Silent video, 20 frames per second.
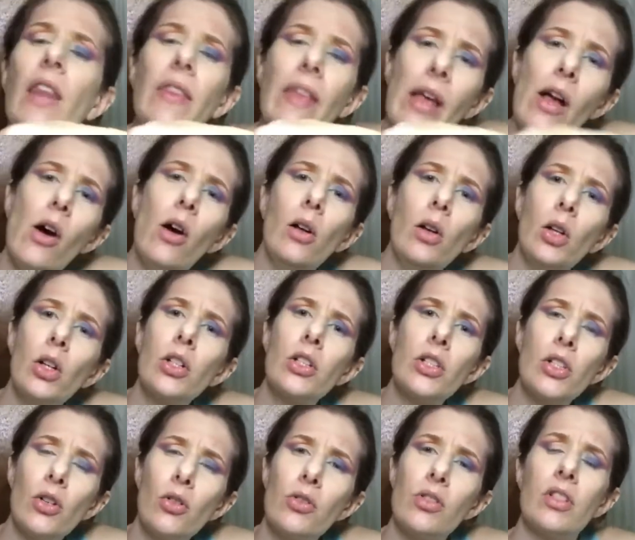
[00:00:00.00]
They all look
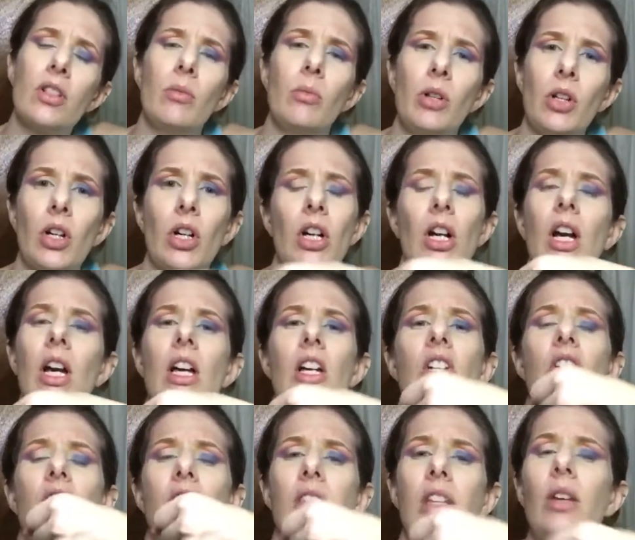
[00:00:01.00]
so similar.
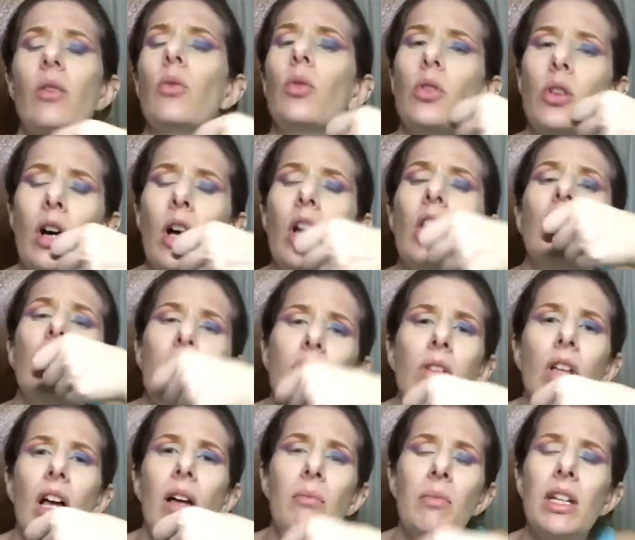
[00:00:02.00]
She's like, well,
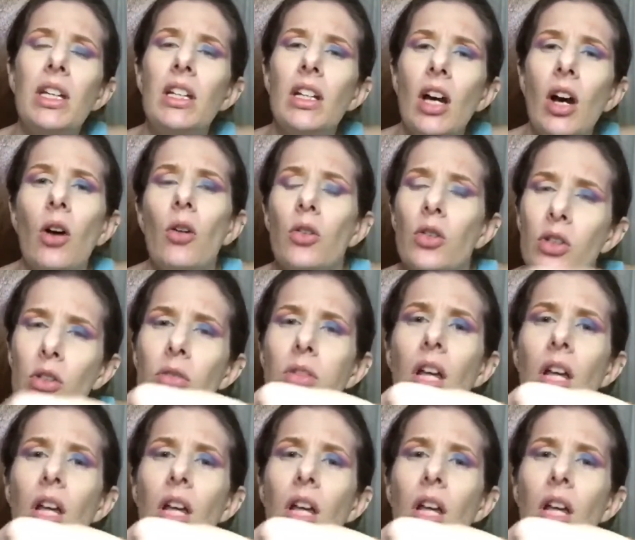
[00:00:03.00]
you let me know.